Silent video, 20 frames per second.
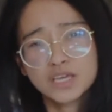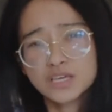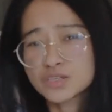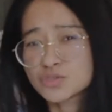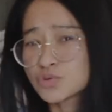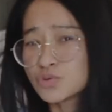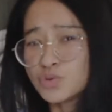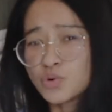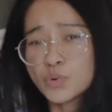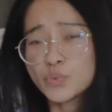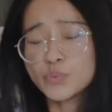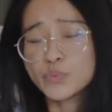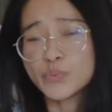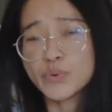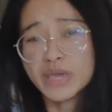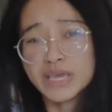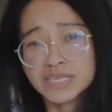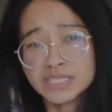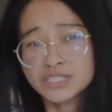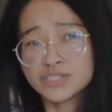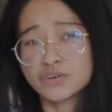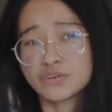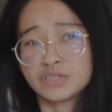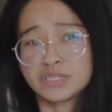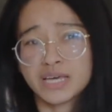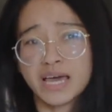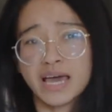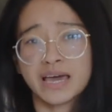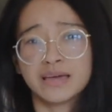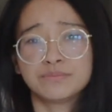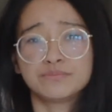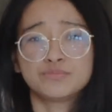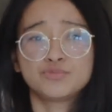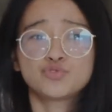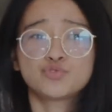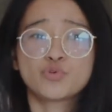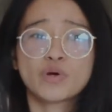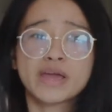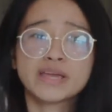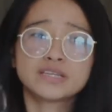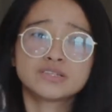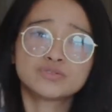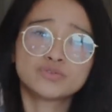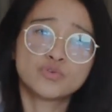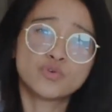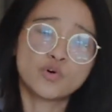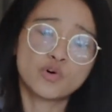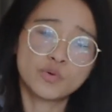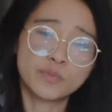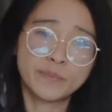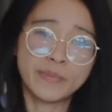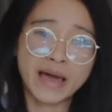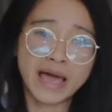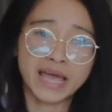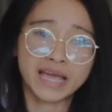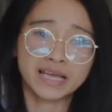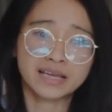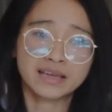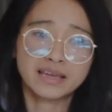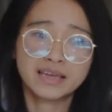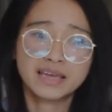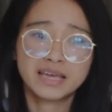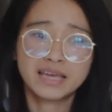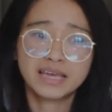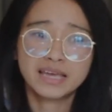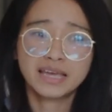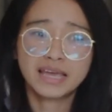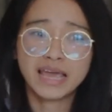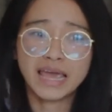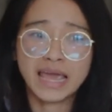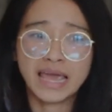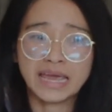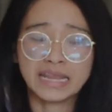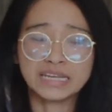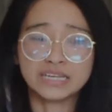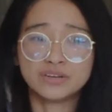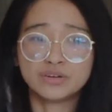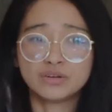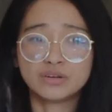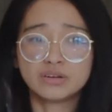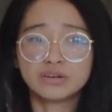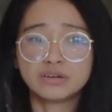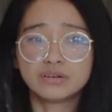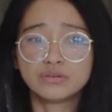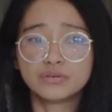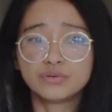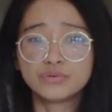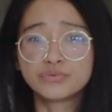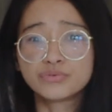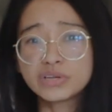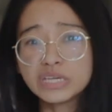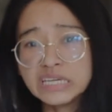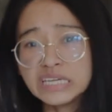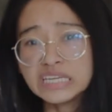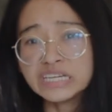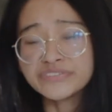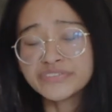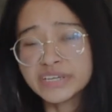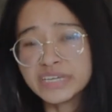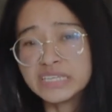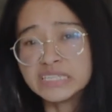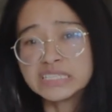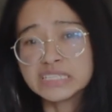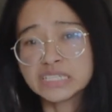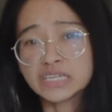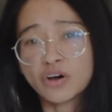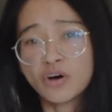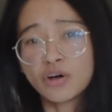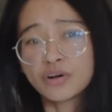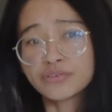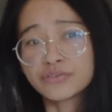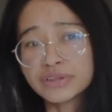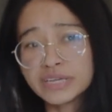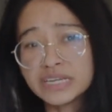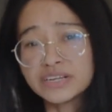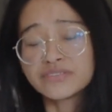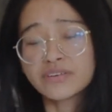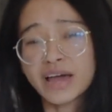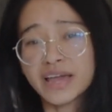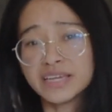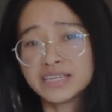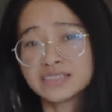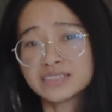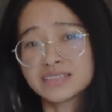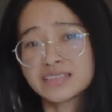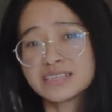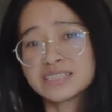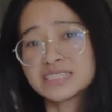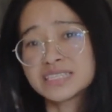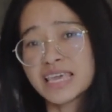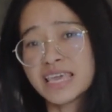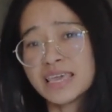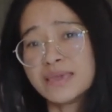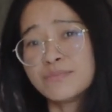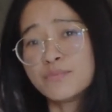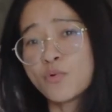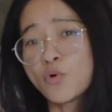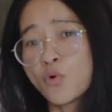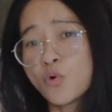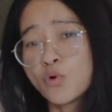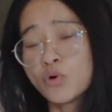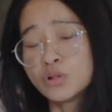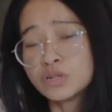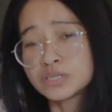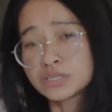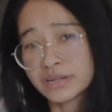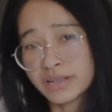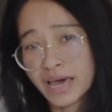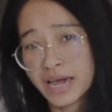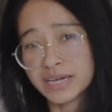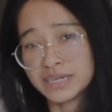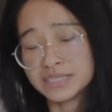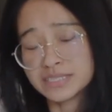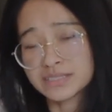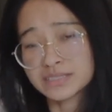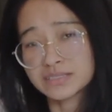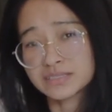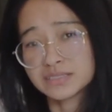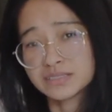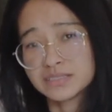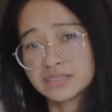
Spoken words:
So don't waste your time trying to go back and reread or rewrite the same old lines.